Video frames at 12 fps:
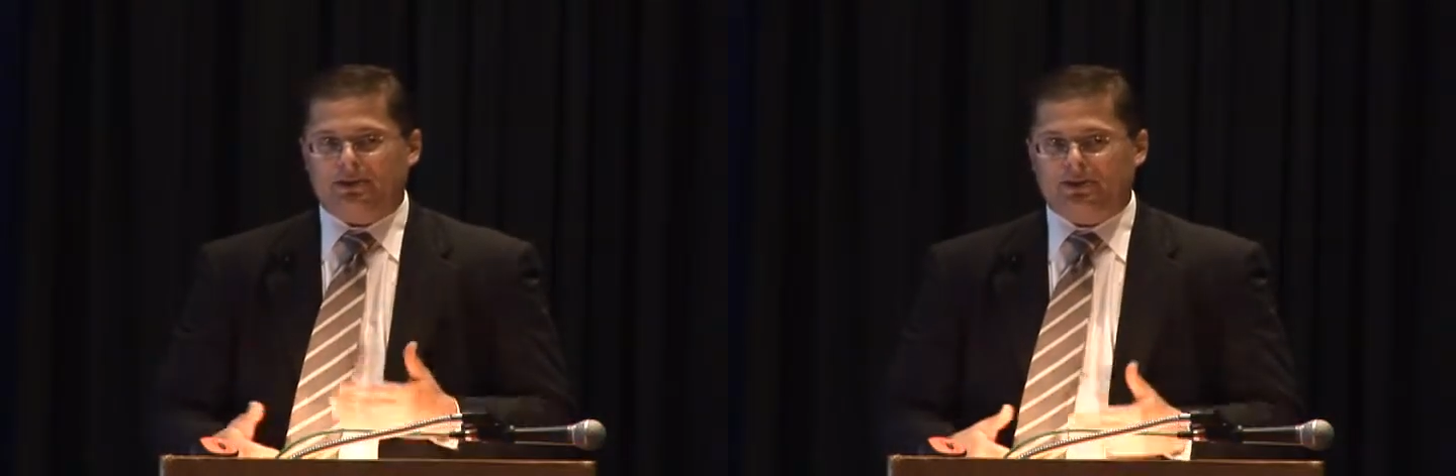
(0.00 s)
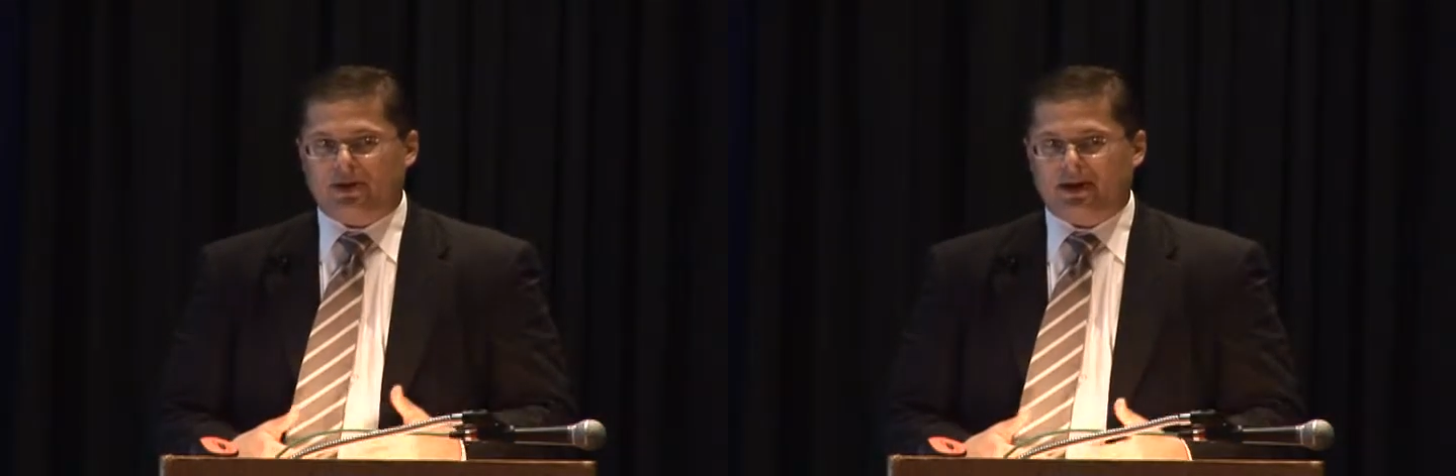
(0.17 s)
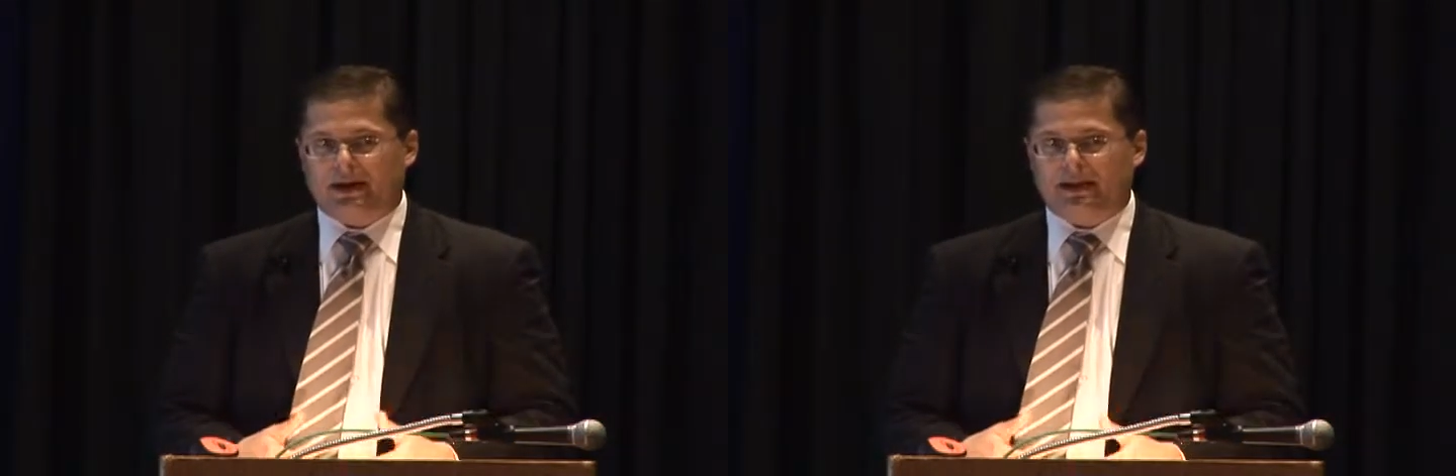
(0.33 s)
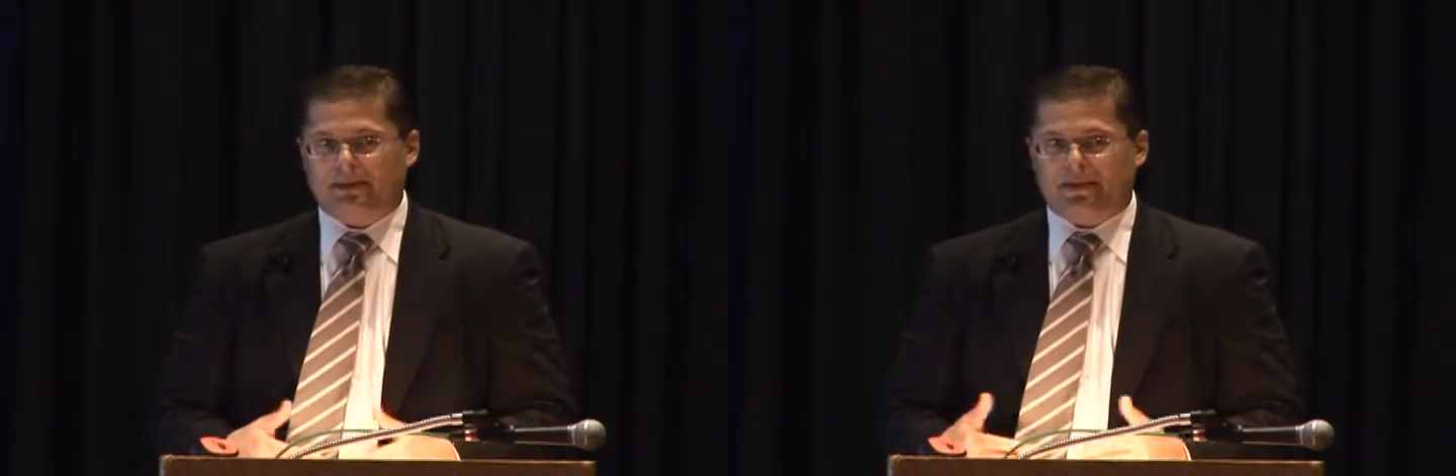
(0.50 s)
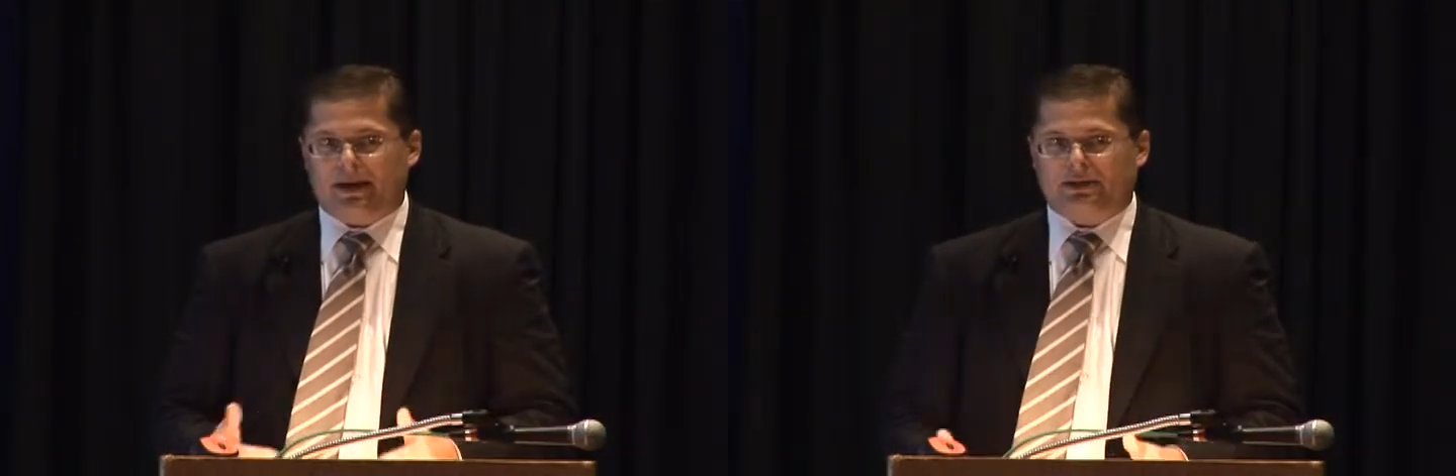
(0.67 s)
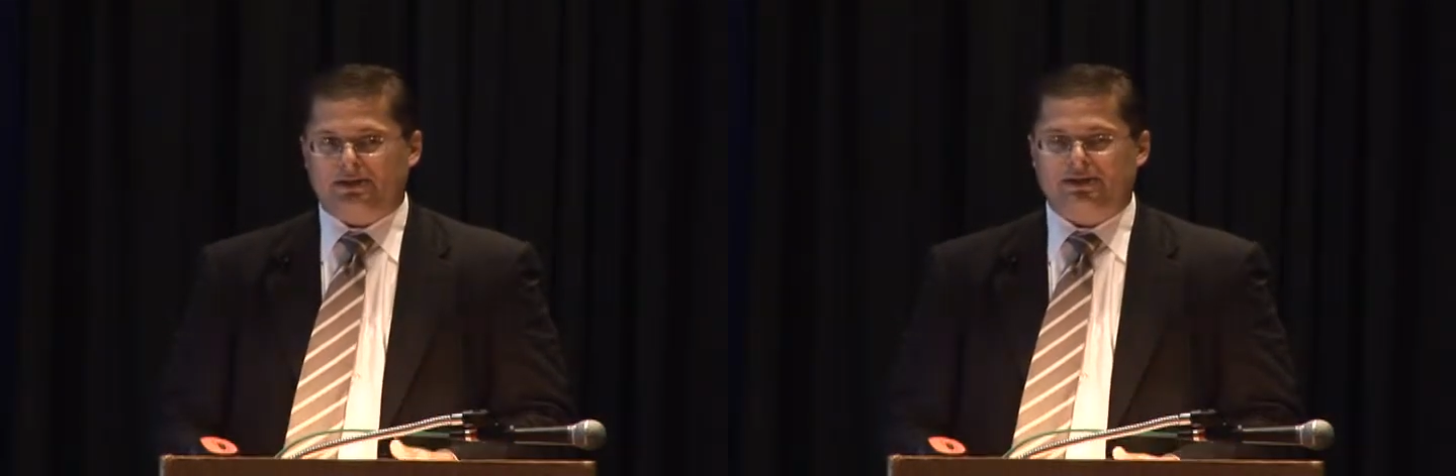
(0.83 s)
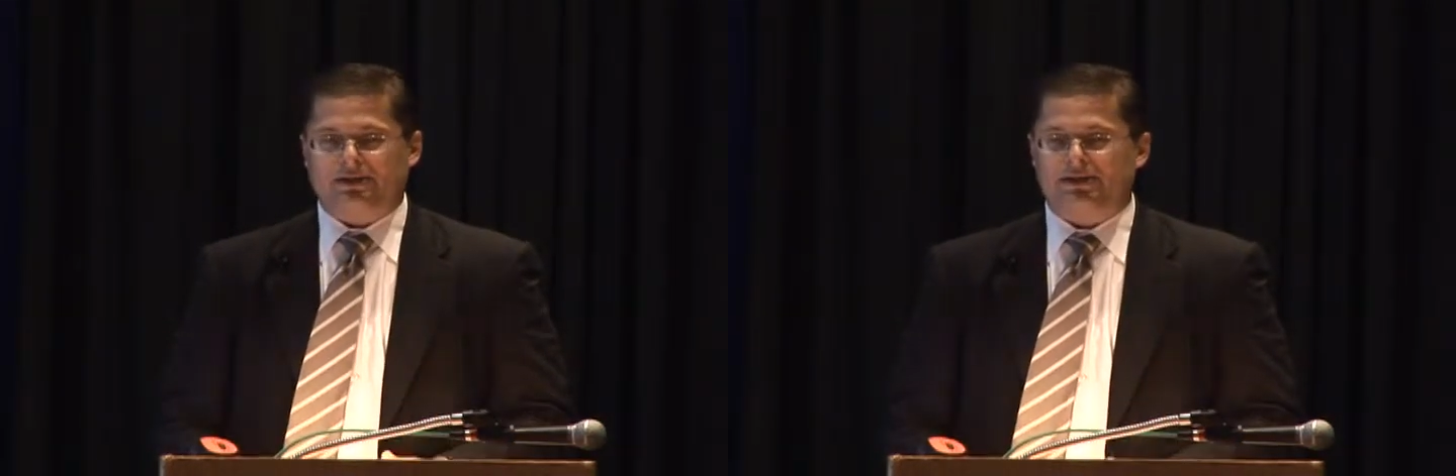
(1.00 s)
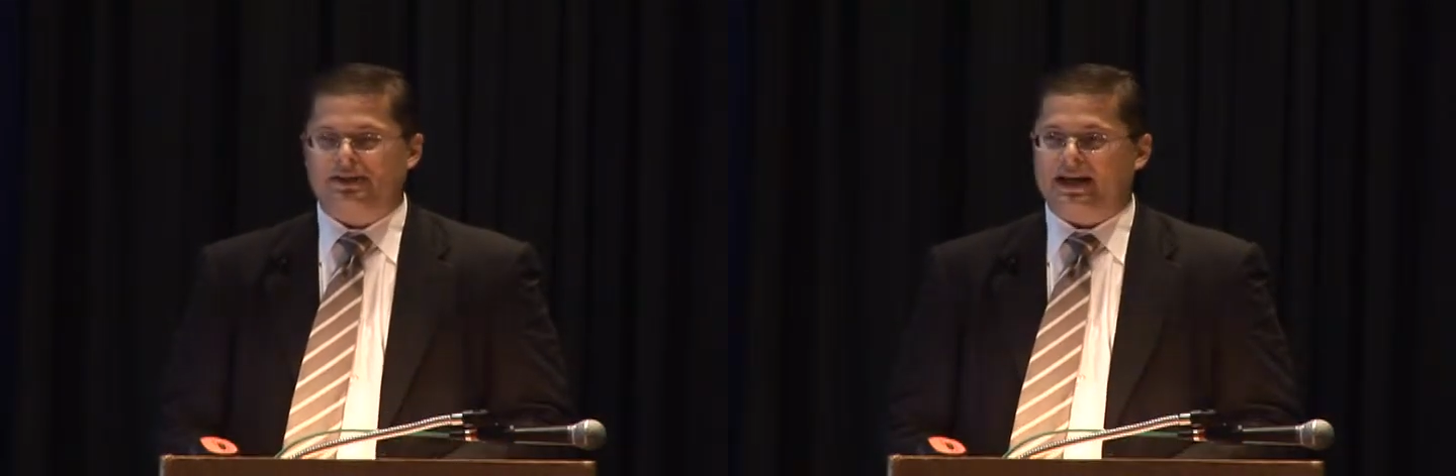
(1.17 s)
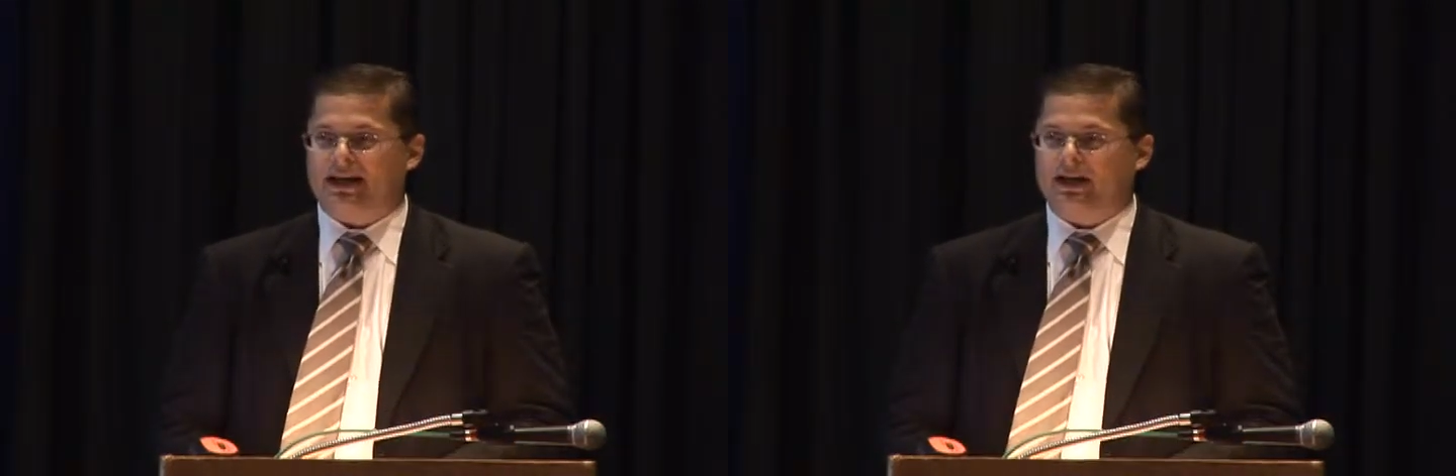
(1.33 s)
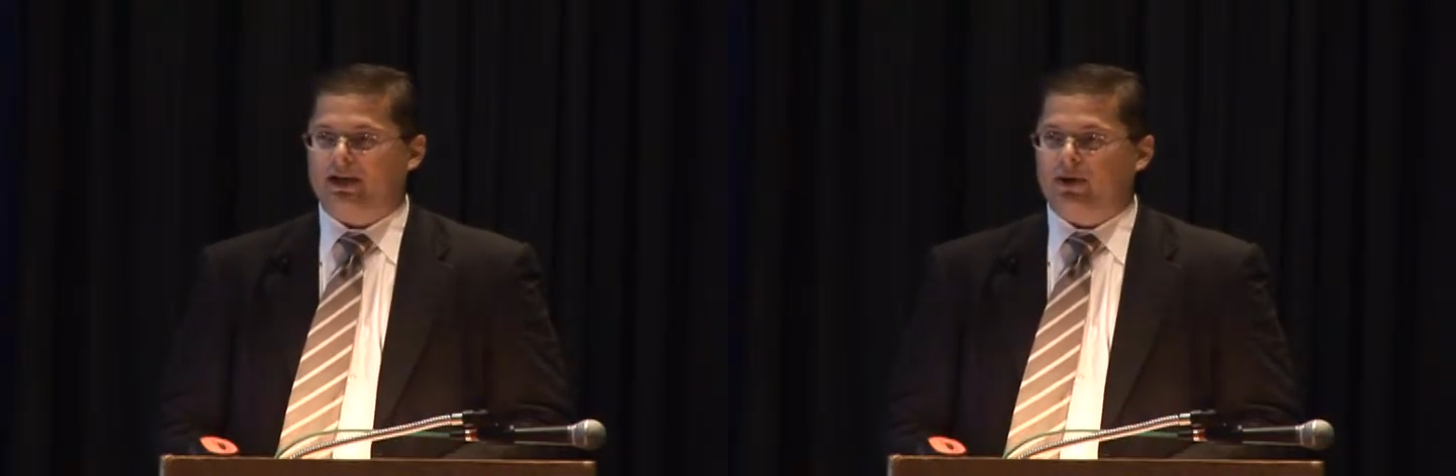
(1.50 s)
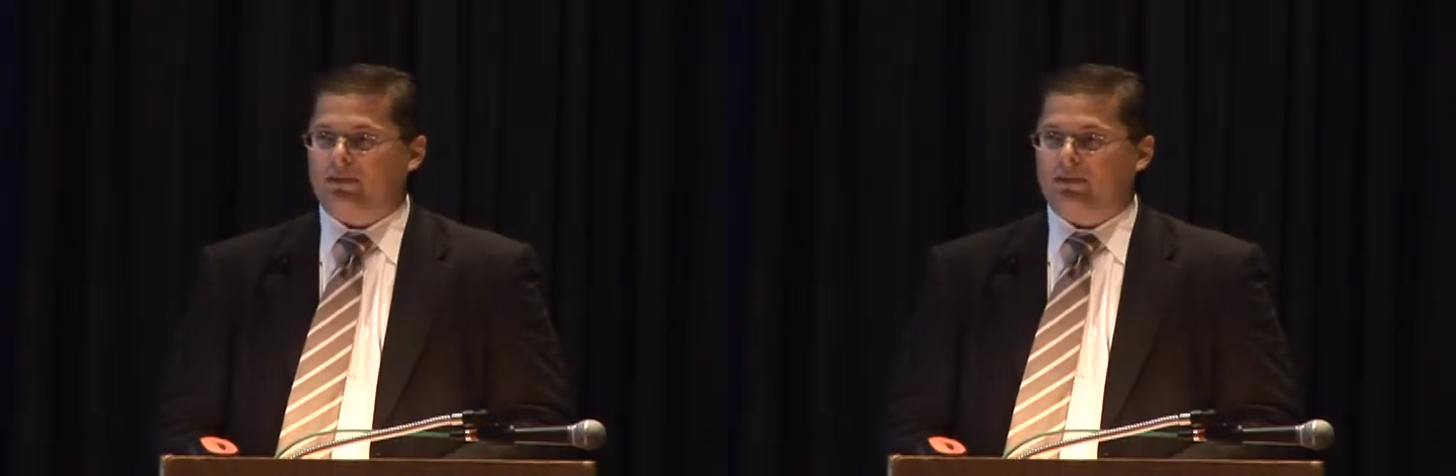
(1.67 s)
talking about just a second ago